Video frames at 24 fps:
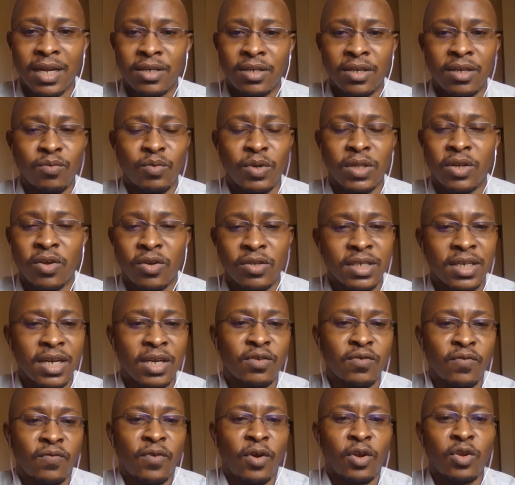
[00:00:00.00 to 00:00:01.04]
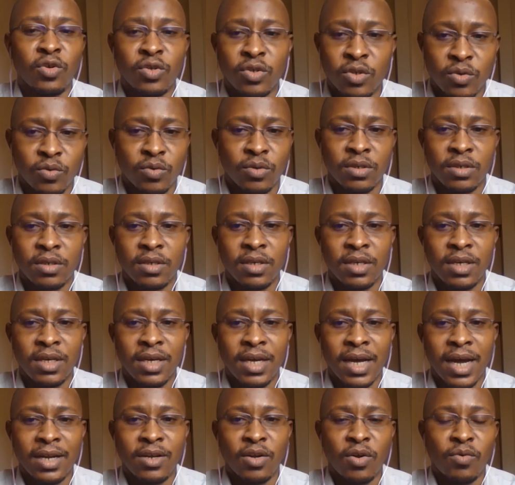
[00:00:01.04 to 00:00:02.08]
will consider to follow suit.
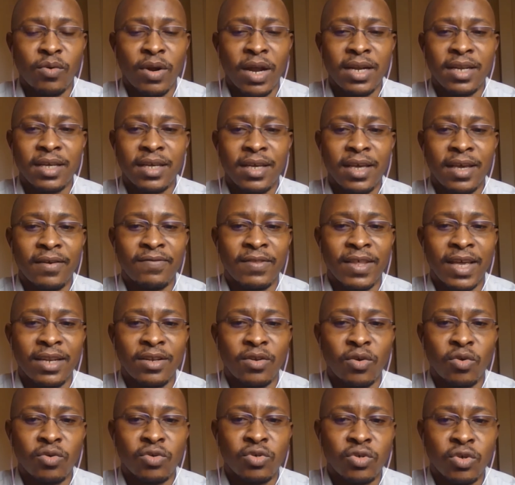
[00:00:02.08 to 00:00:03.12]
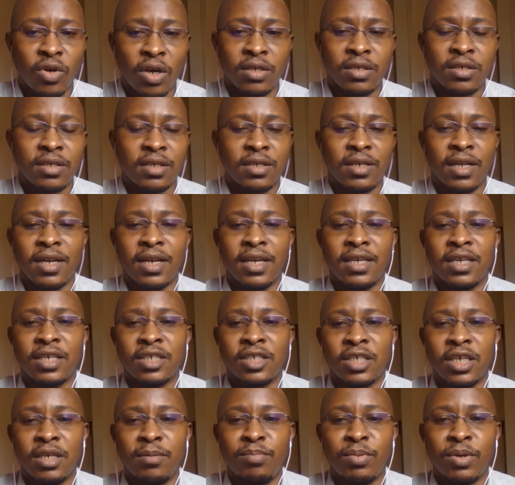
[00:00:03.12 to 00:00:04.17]
And already, if they don't trust the
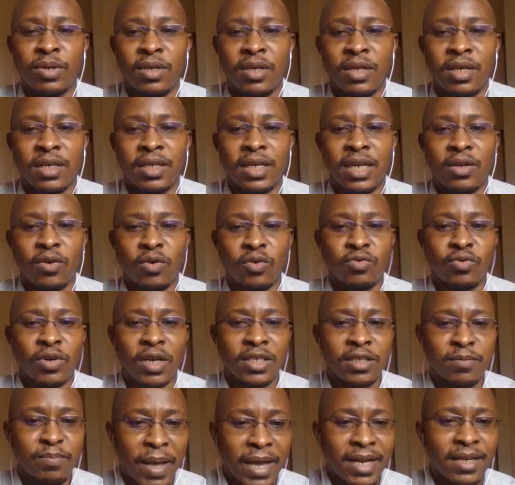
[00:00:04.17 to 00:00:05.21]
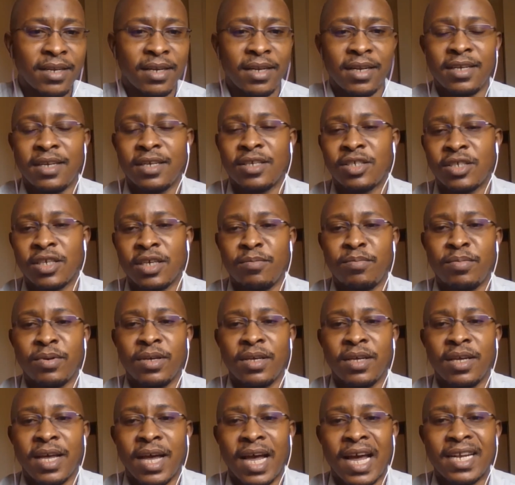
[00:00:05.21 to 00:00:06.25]
leadership, they don't respect the leadership,
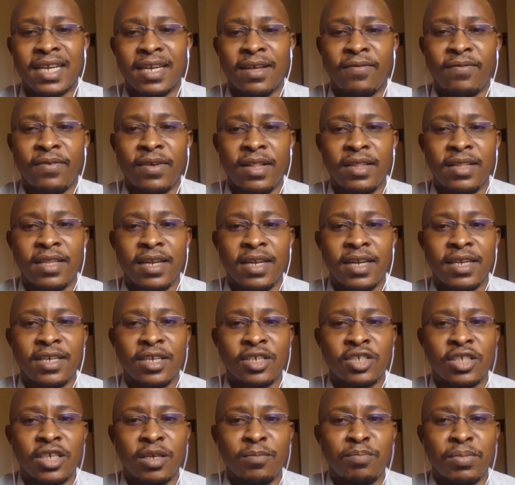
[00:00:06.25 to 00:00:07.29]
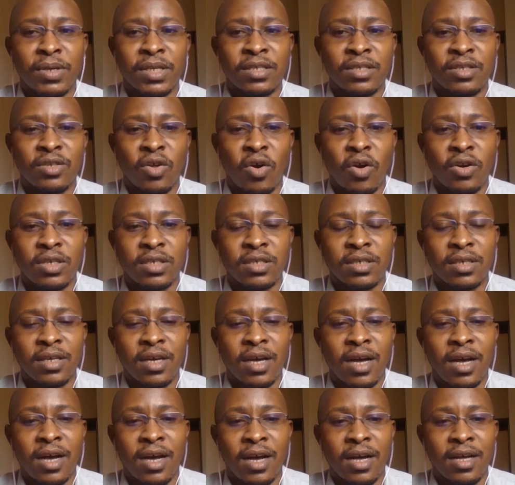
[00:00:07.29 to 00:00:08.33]
and they feel the leadership is not
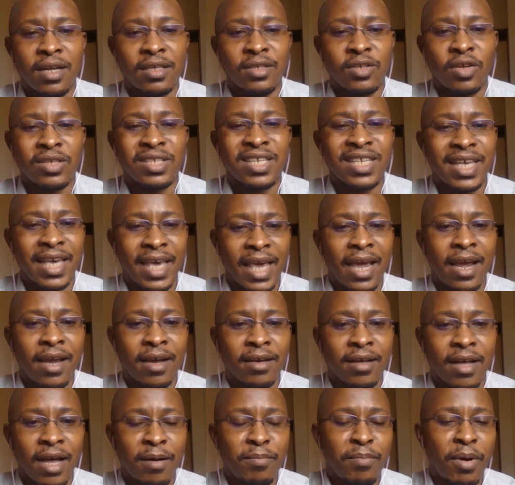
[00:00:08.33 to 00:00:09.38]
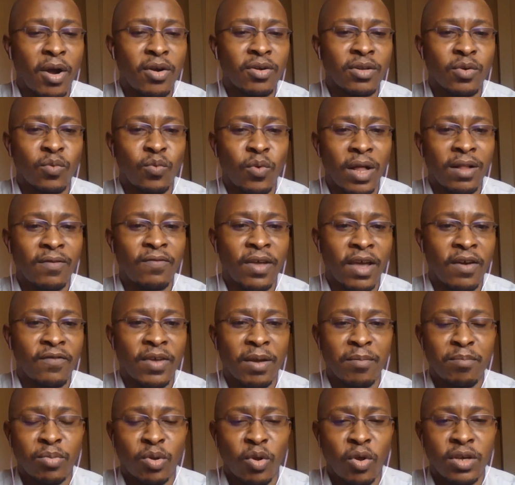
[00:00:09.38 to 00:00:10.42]
doesn't care about the welfare of
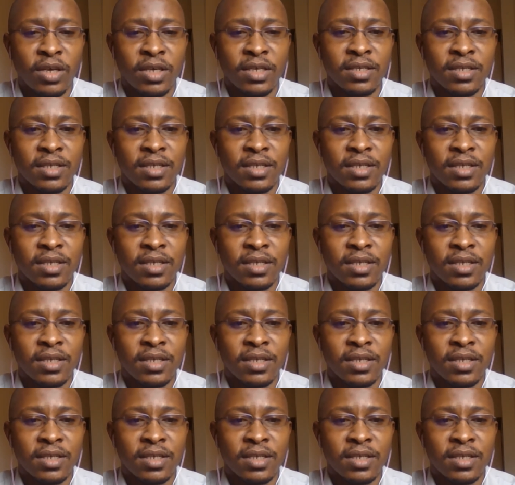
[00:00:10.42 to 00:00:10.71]
employees,